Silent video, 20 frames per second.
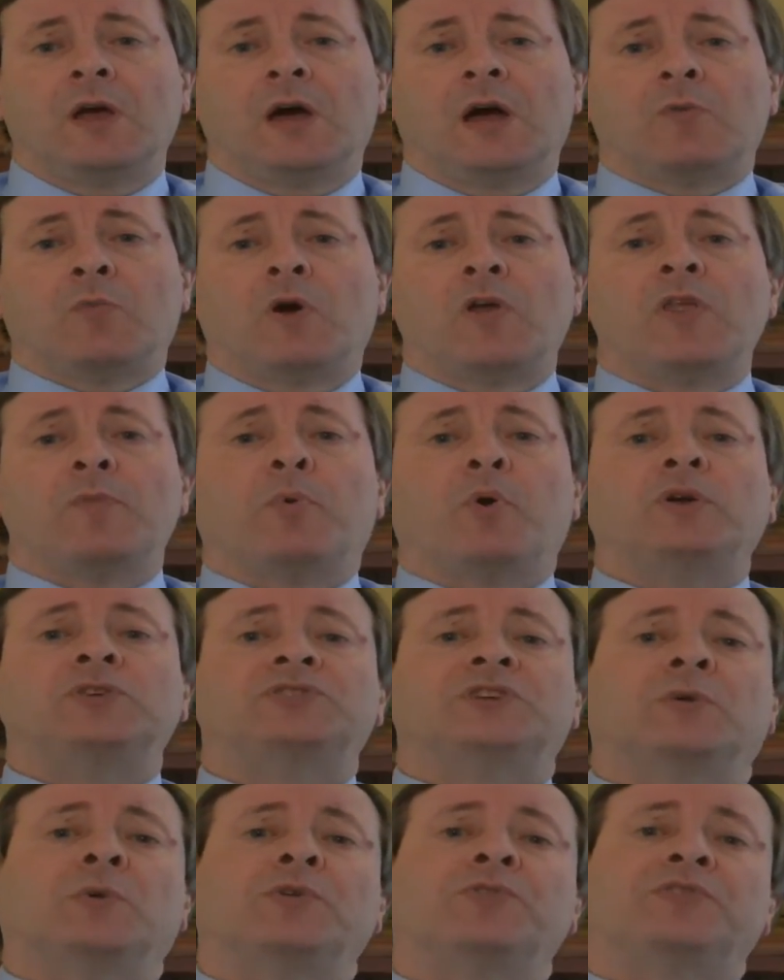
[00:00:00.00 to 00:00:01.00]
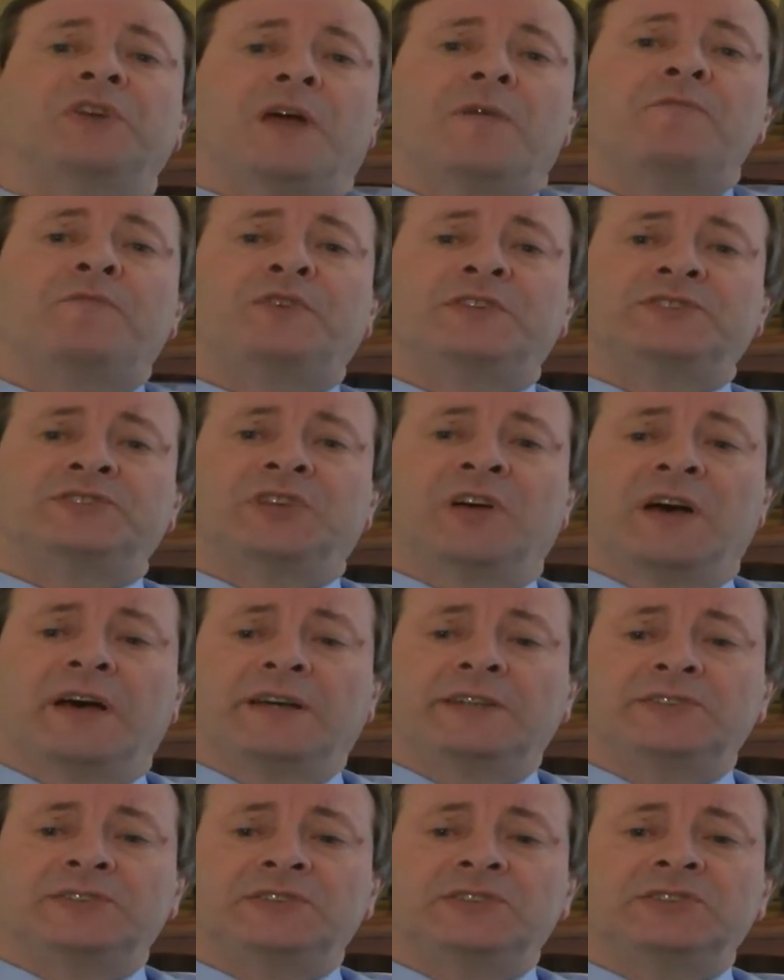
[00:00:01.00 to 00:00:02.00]
And one of the points I want to
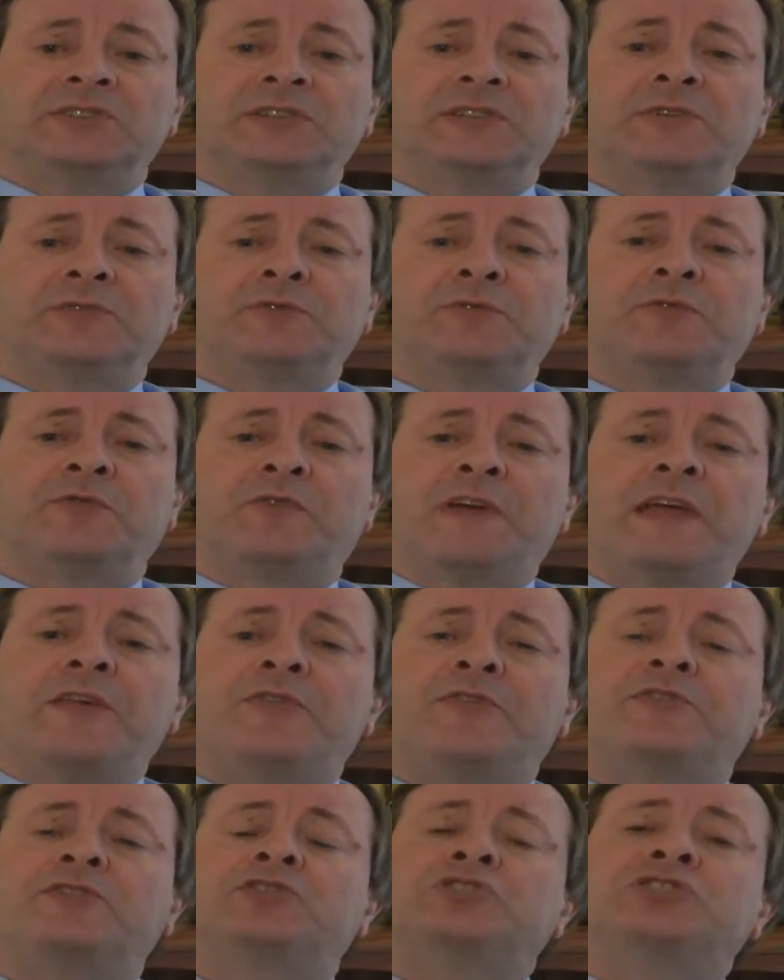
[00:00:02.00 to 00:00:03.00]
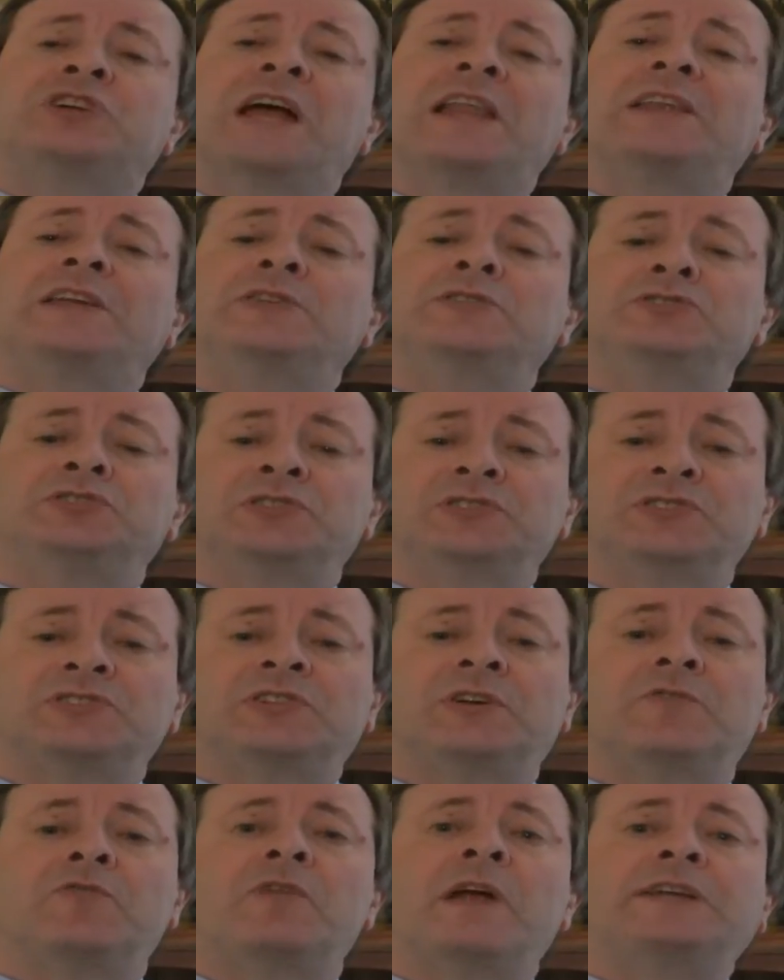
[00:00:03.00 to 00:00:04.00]
emphasize is that faith challenges
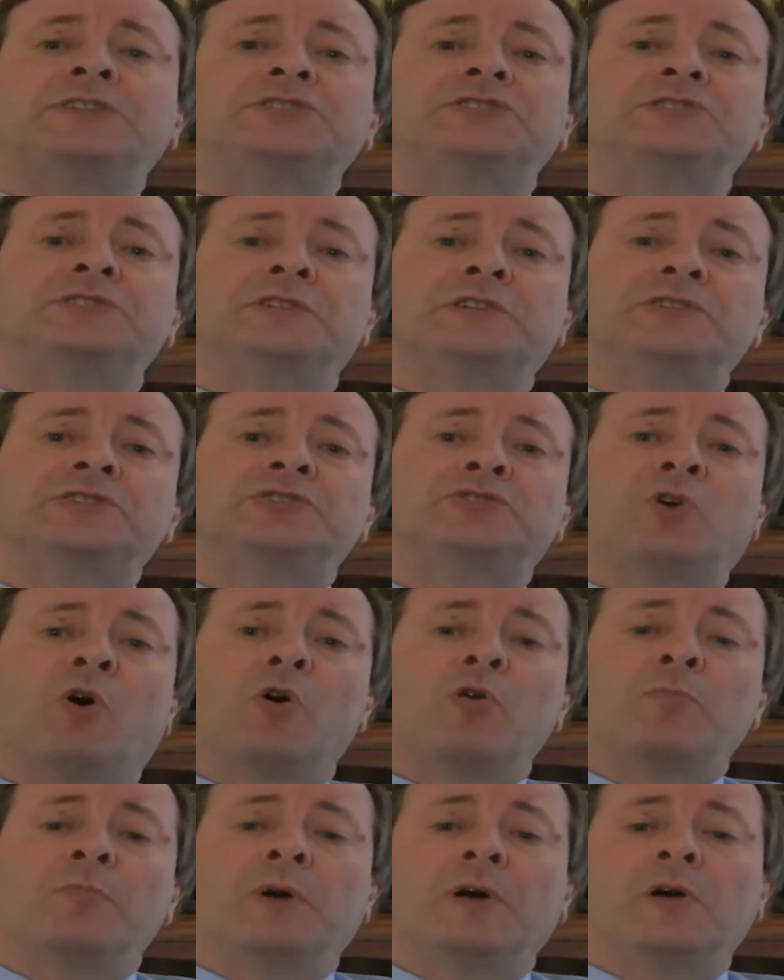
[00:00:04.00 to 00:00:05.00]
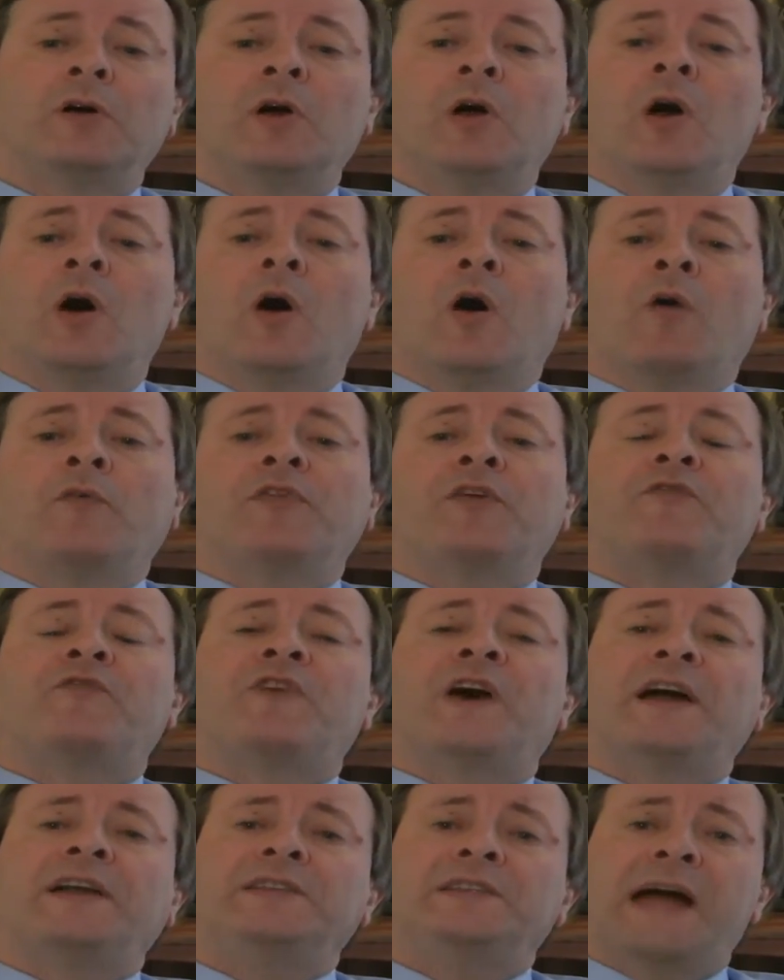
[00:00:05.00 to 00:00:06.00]
the rationalist dogma of the
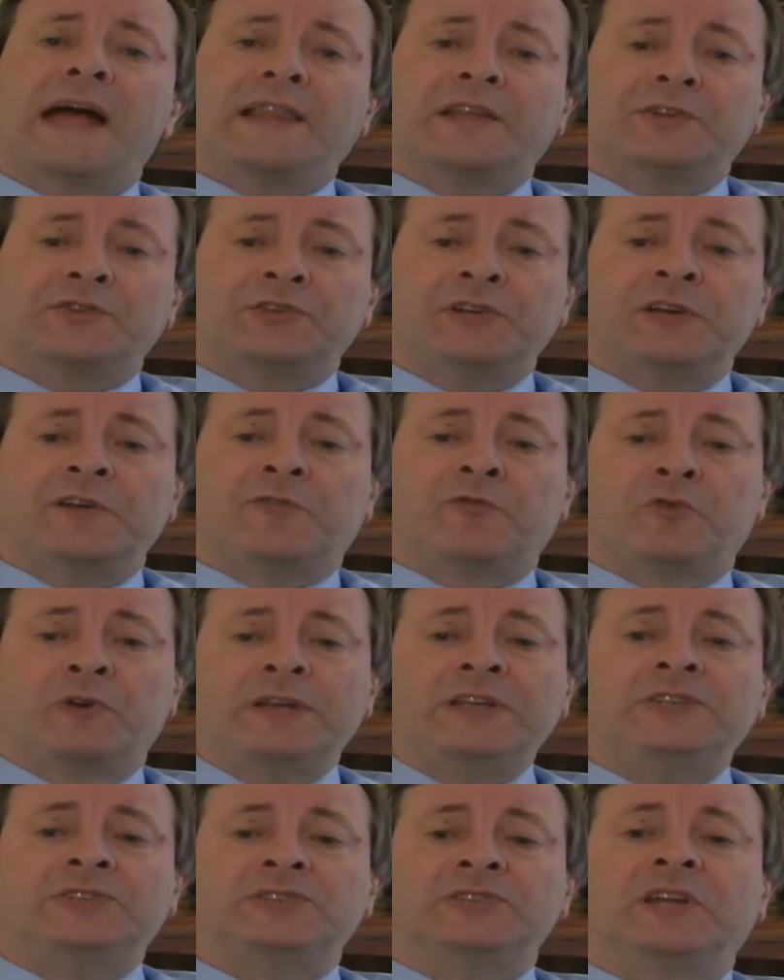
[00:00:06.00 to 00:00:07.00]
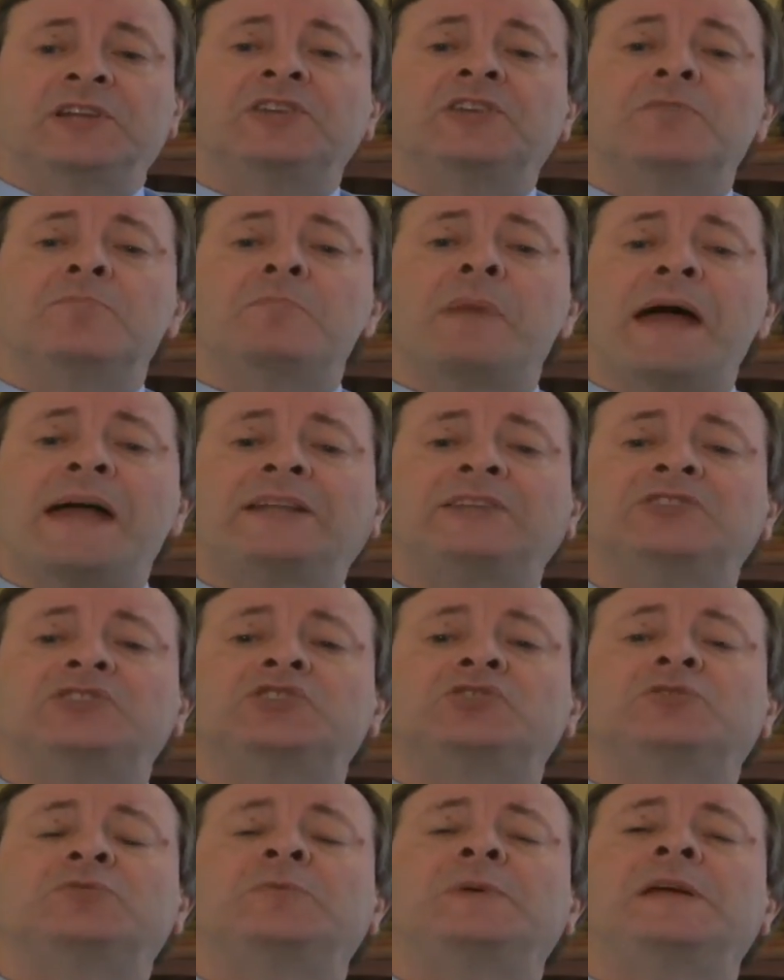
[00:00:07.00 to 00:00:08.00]
finality of reason and
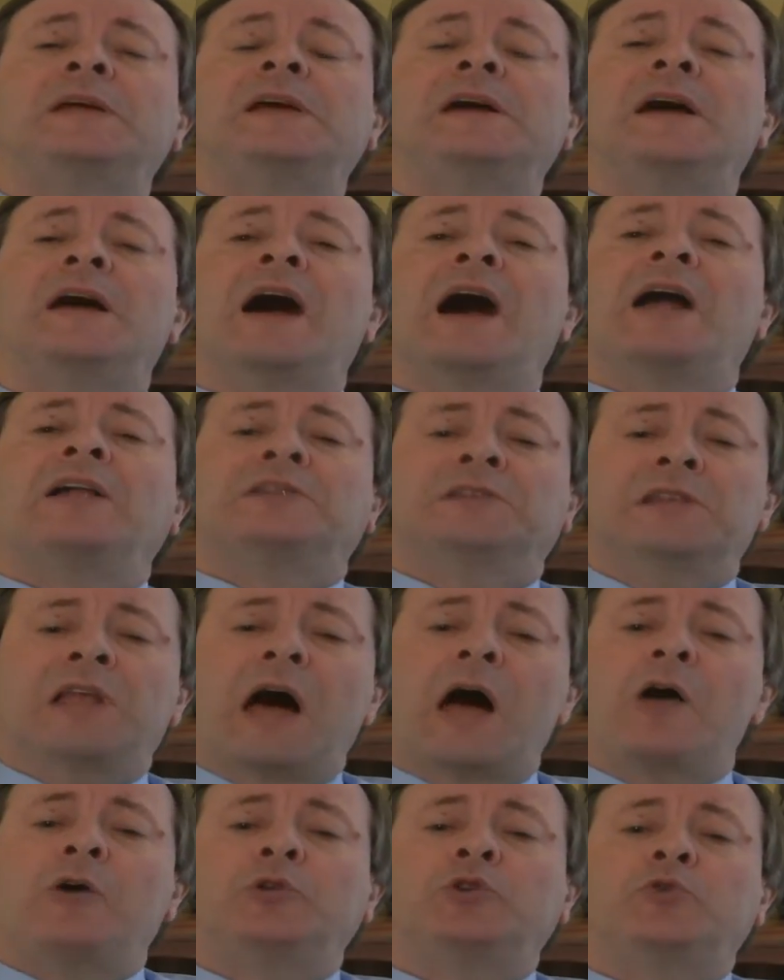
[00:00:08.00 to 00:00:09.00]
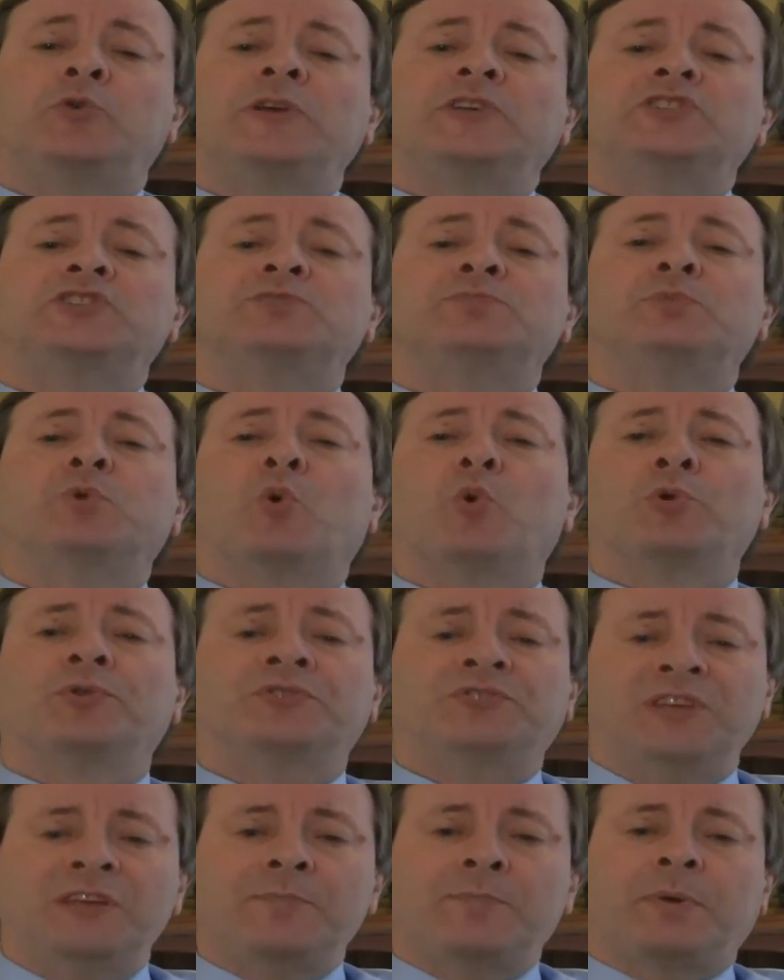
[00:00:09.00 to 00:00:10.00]
demands to be allowed to explore
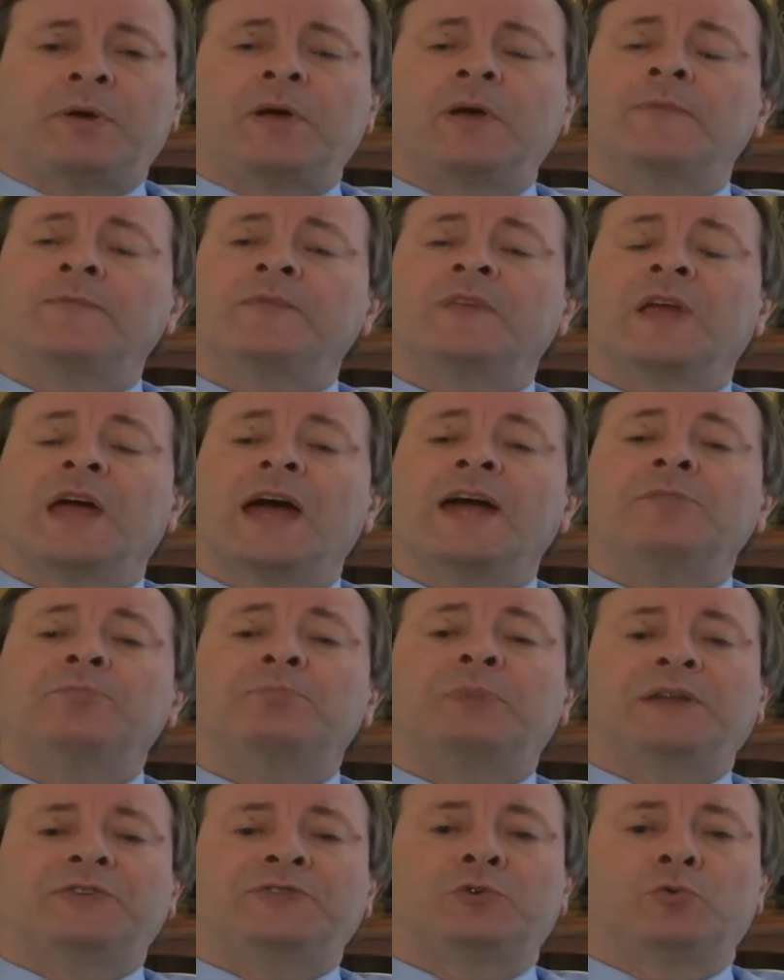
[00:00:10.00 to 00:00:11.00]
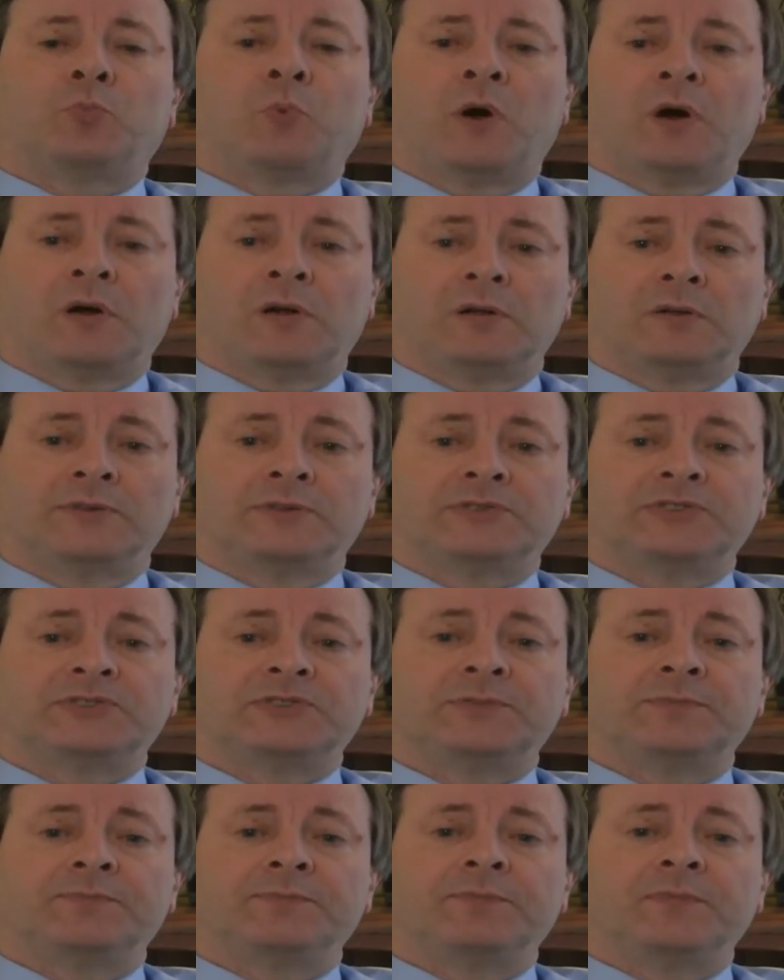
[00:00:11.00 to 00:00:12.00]
deeper and better
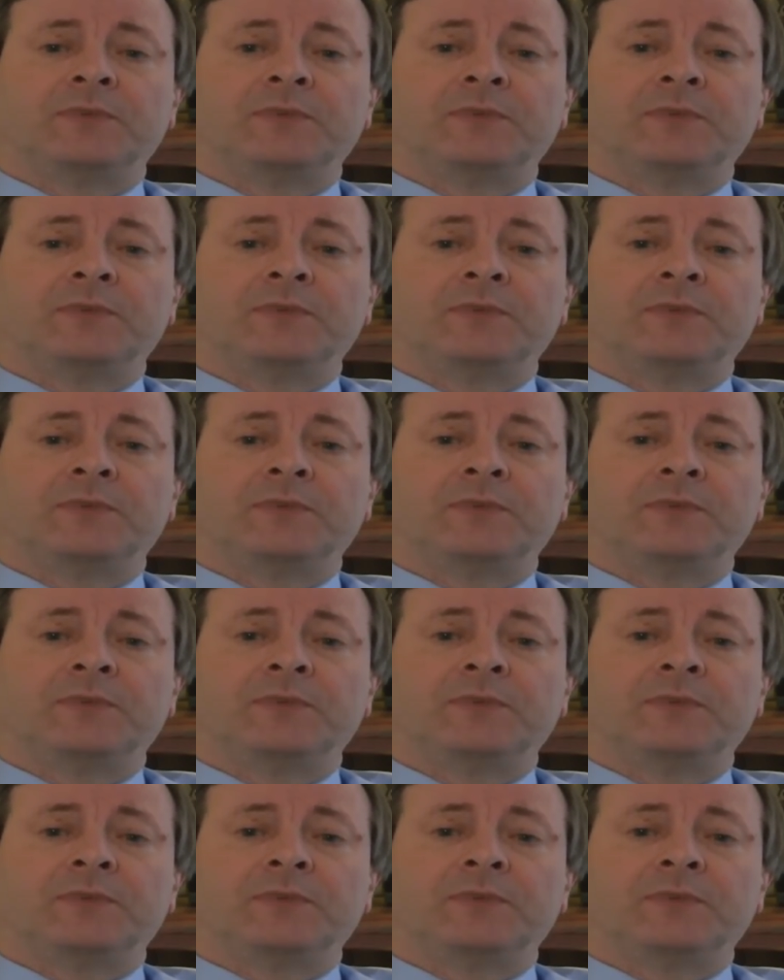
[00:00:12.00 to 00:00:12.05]
worlds.